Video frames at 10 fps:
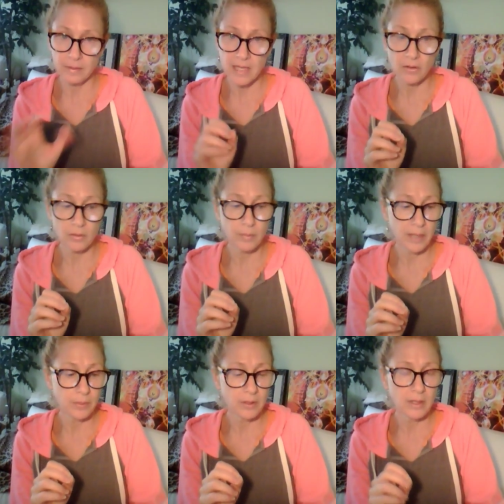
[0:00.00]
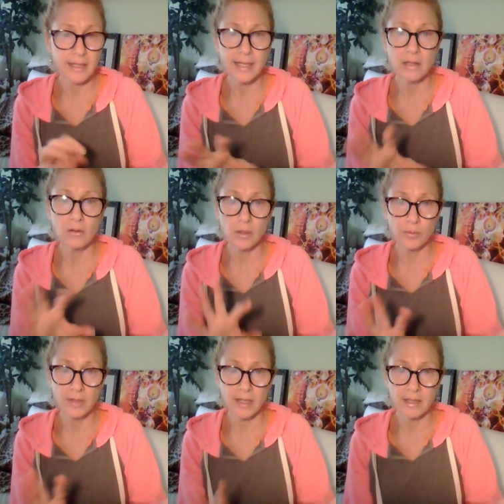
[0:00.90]
down on paper, and I
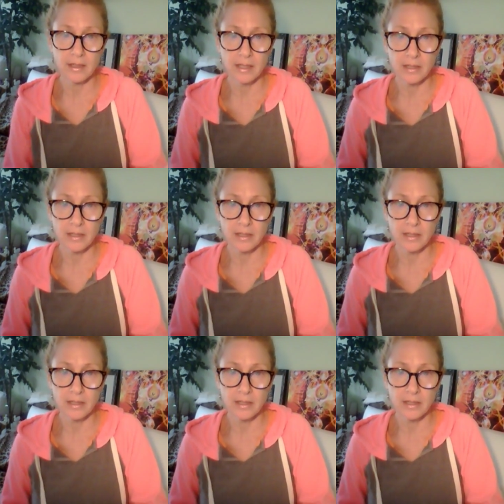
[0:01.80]
incorporate it